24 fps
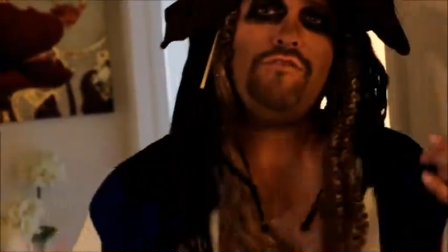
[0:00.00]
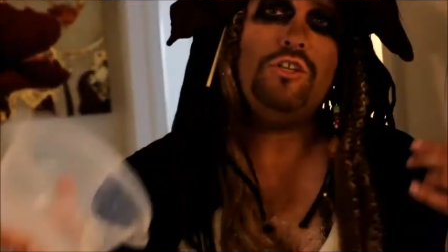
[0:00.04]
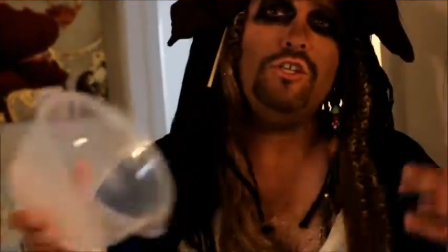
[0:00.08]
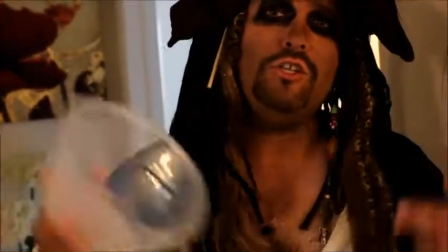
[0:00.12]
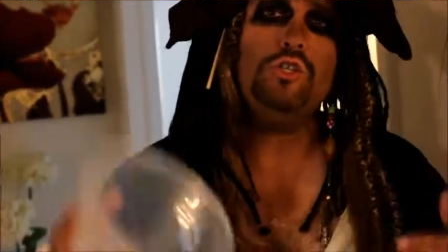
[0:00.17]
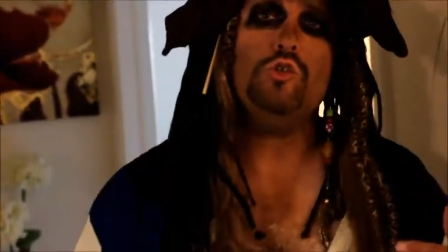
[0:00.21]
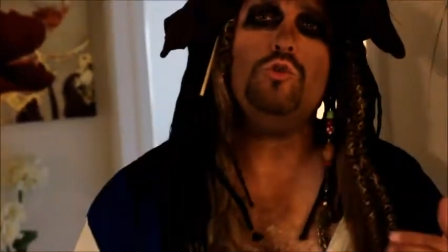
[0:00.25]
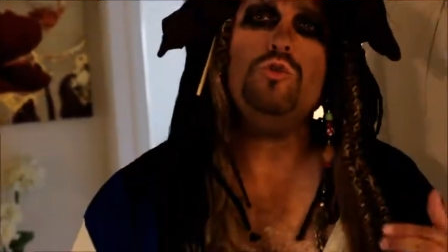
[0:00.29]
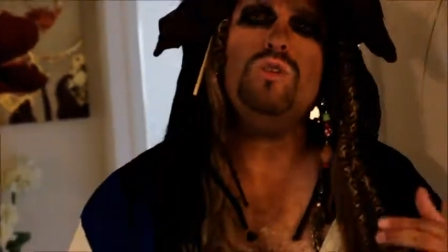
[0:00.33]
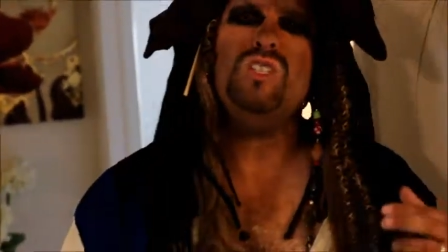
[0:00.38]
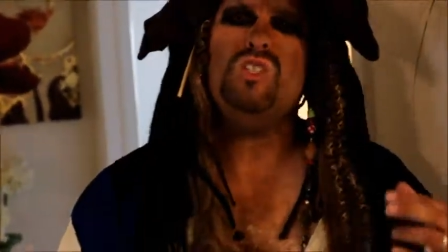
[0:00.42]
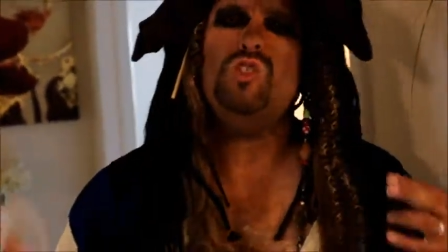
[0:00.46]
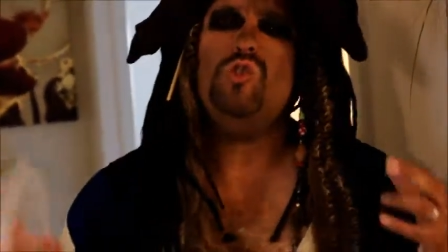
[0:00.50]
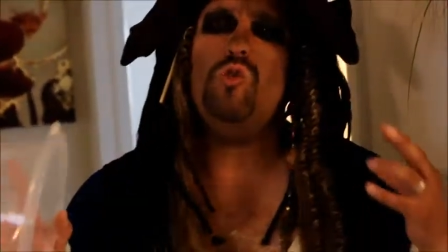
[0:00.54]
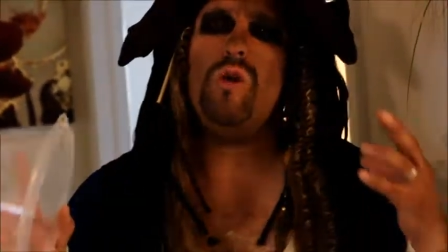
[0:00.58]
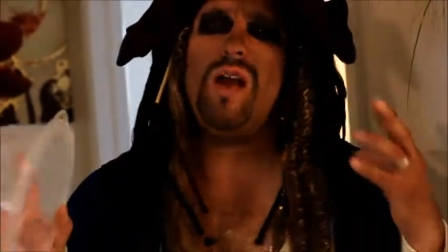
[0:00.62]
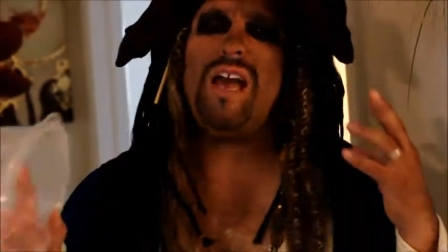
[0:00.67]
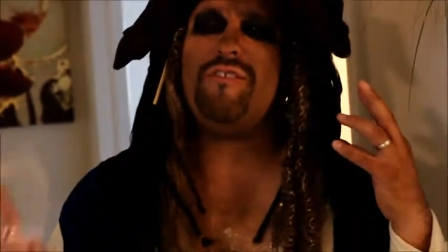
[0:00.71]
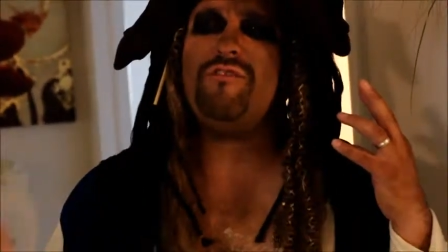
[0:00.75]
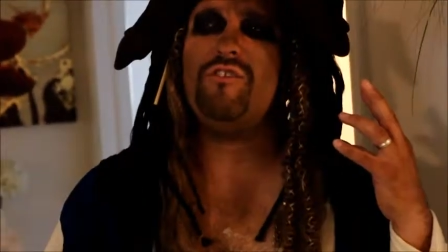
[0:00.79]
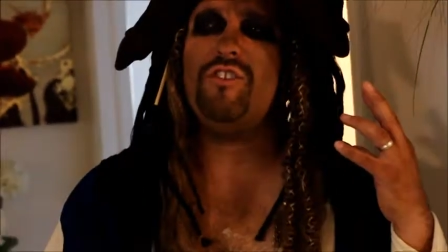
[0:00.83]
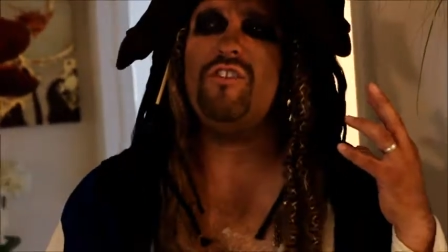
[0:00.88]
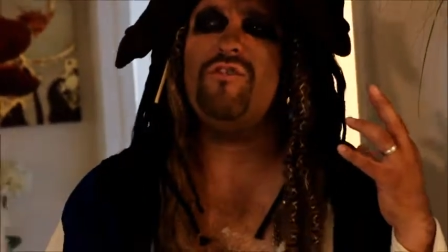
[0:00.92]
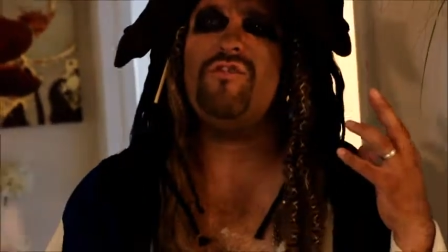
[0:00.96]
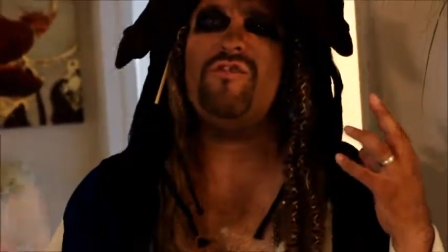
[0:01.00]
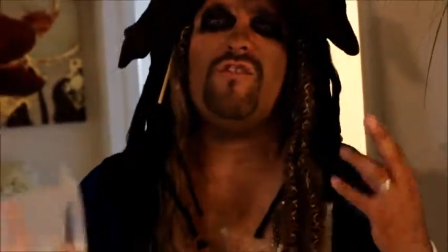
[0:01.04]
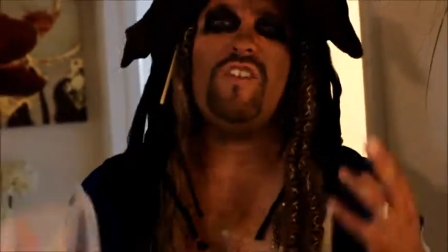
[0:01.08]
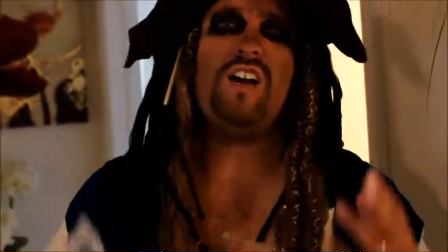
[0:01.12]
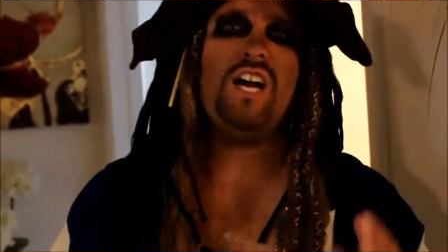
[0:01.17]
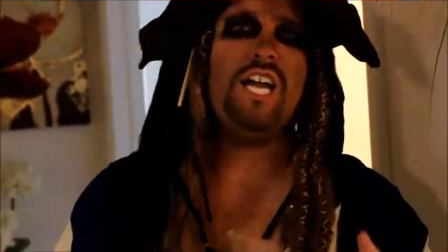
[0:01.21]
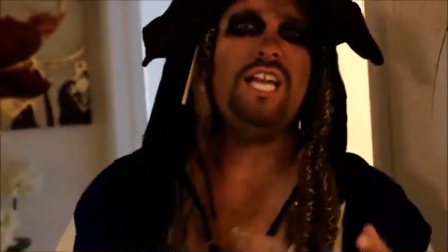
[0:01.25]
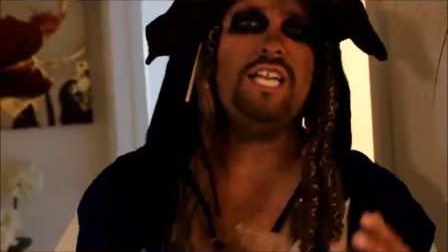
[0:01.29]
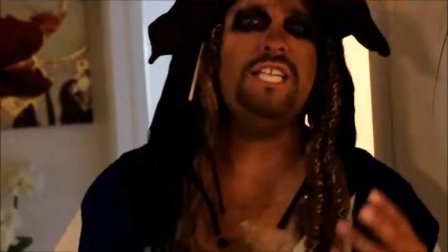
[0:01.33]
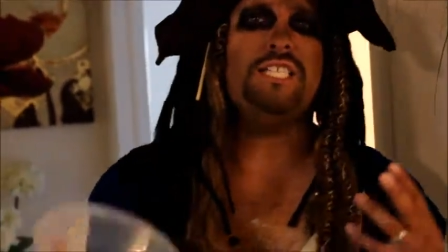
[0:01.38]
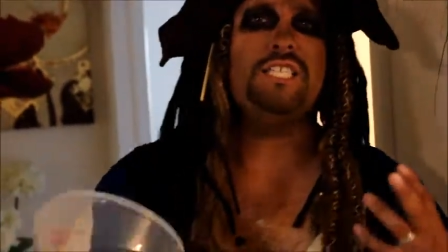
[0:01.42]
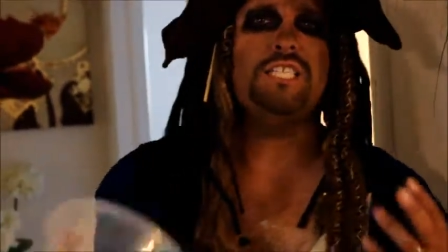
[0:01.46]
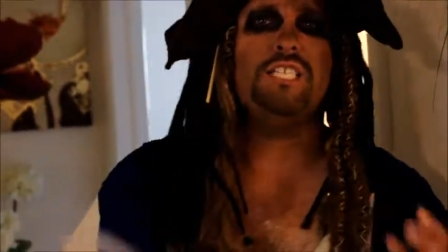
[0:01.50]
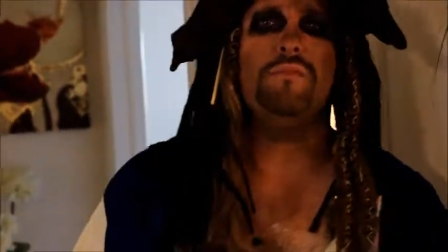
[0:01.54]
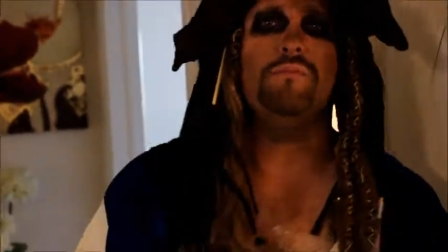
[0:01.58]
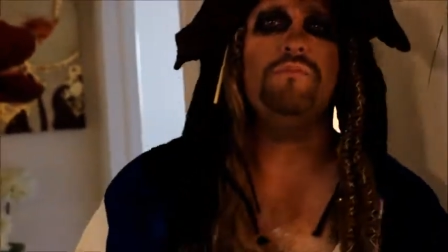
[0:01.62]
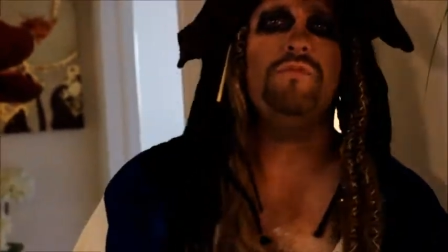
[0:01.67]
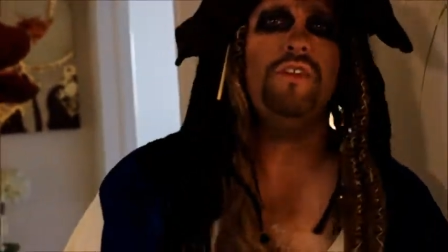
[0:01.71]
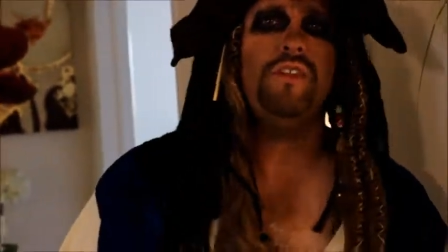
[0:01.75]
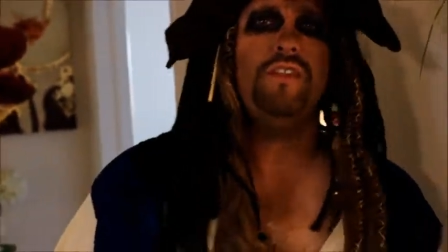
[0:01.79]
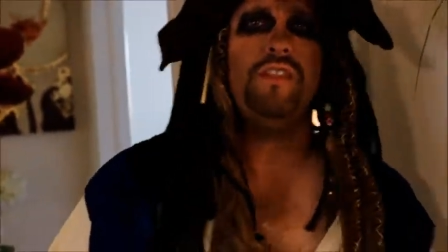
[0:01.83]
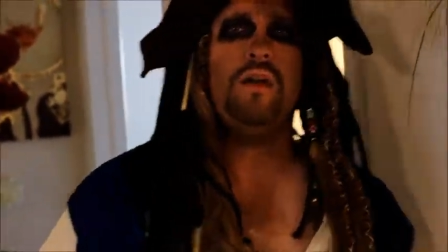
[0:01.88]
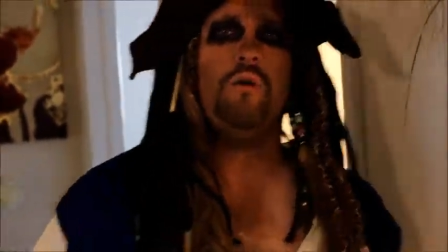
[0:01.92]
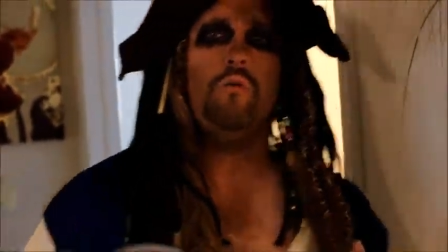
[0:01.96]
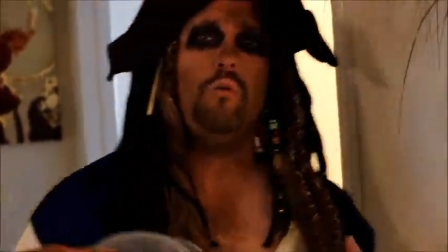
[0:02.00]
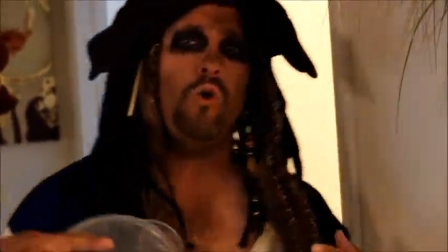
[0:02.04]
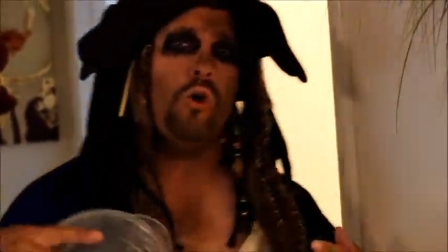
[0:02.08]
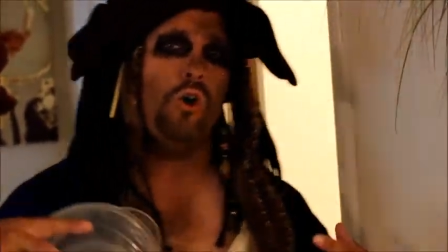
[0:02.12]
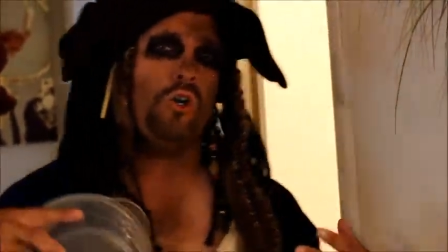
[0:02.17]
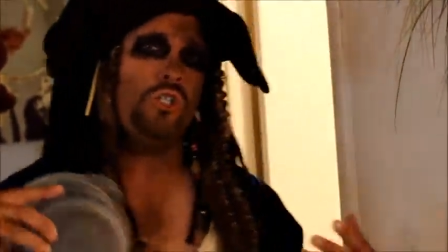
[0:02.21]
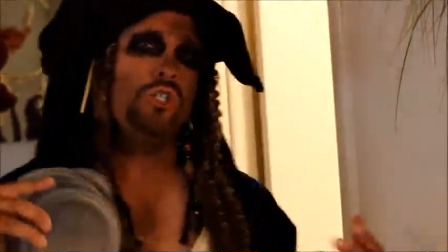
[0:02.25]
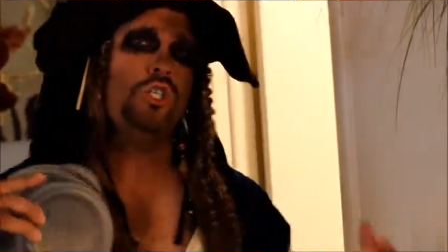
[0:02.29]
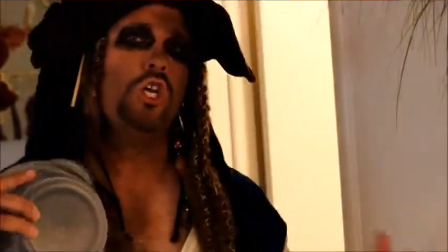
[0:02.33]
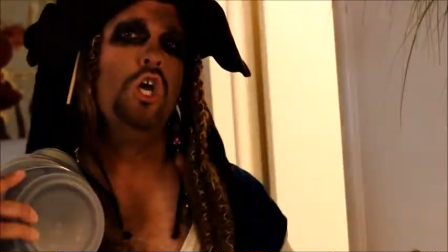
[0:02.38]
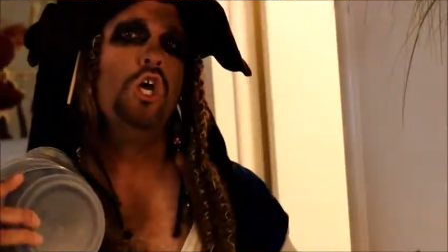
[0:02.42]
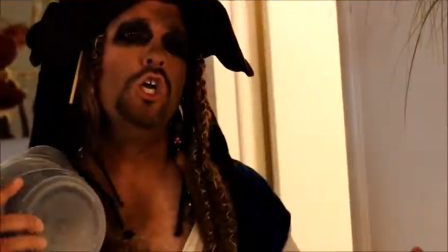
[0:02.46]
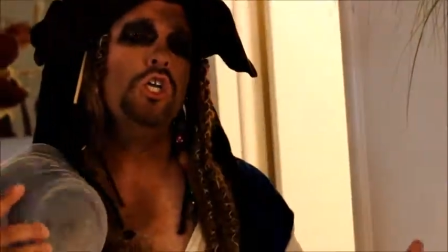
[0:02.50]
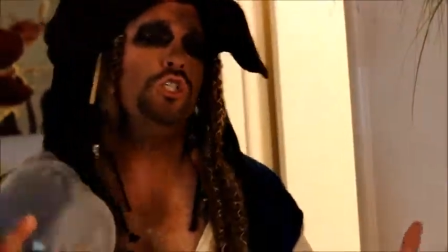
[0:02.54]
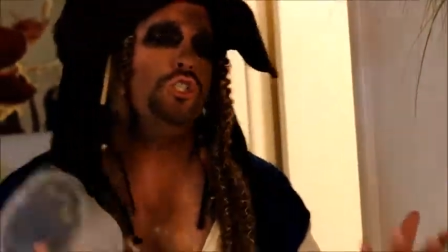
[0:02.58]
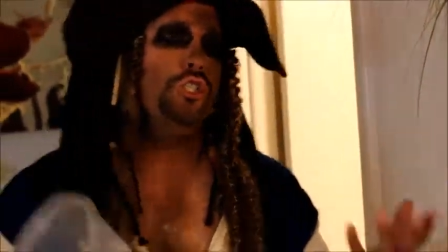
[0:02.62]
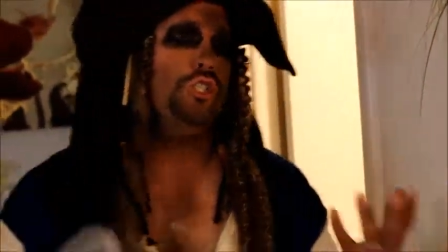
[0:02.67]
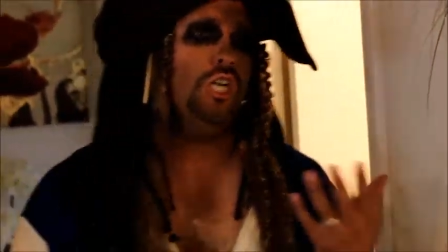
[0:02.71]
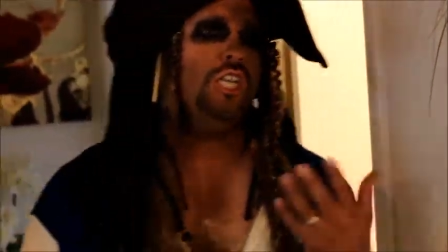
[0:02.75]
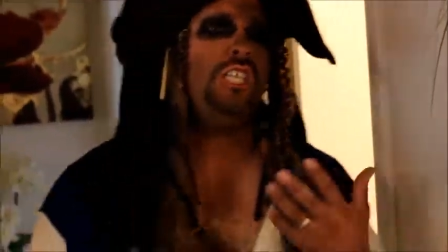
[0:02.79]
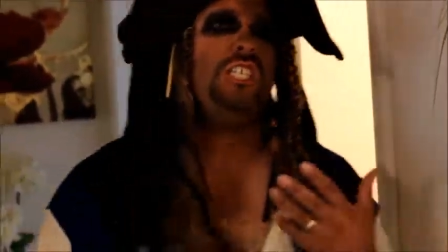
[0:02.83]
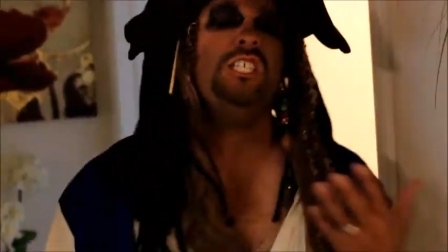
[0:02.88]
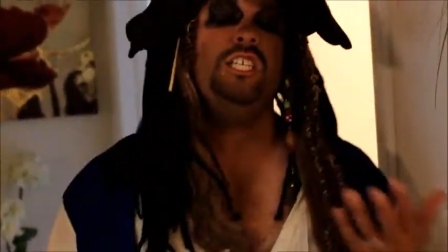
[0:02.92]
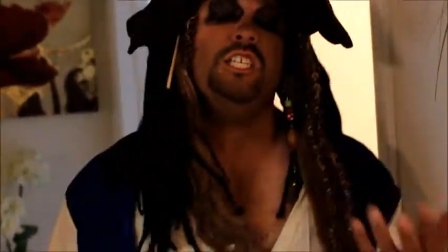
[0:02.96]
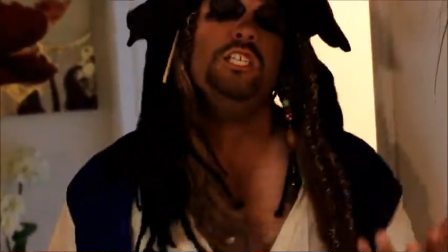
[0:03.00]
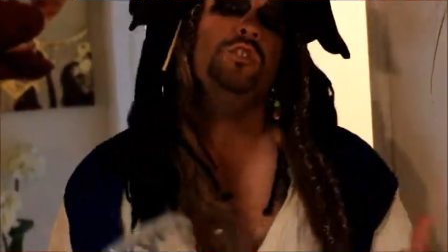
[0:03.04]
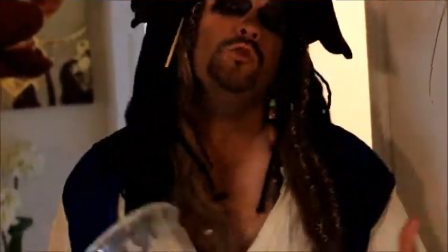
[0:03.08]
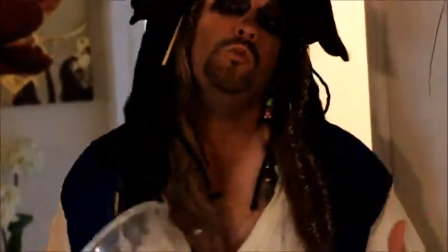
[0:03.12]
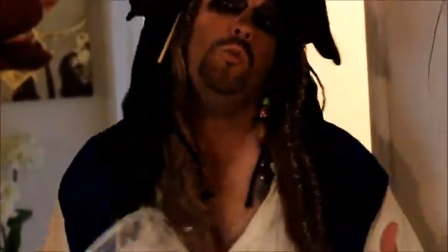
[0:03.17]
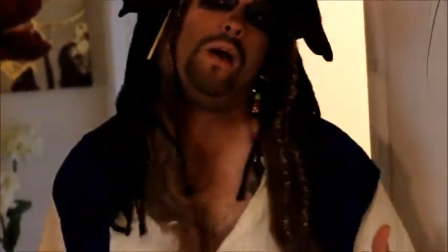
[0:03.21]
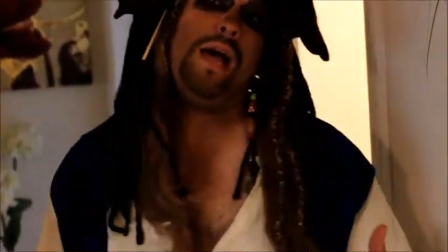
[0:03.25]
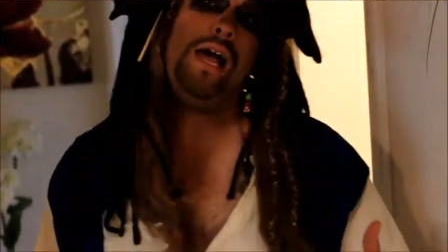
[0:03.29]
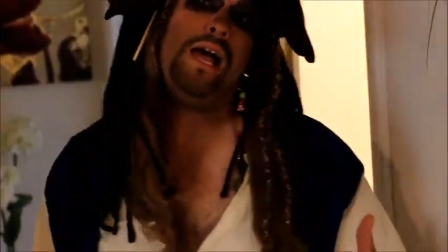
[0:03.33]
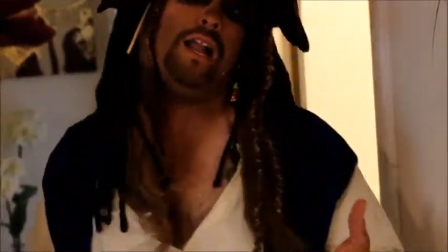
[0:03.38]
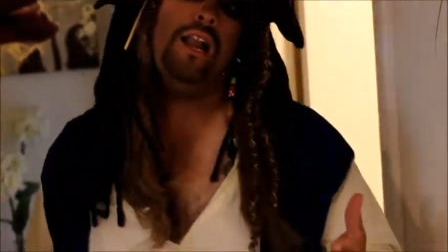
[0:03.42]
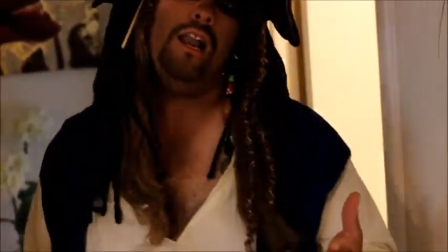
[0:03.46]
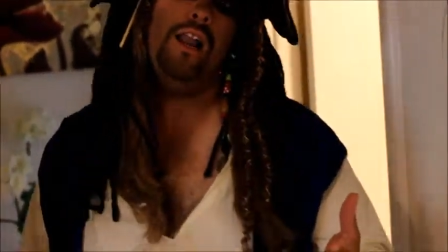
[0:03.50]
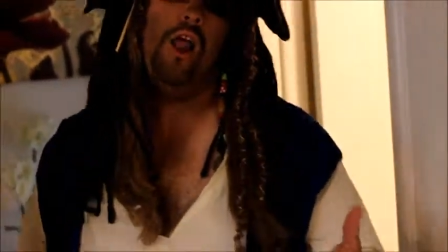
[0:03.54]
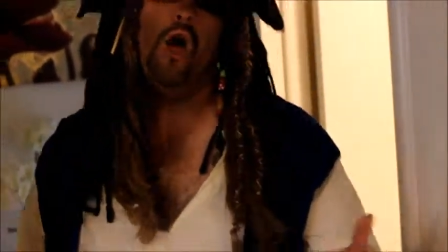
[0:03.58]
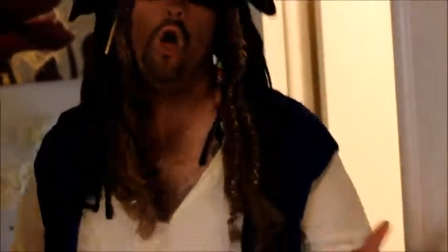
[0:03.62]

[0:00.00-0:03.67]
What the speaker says: to do is you have to find something that works just as well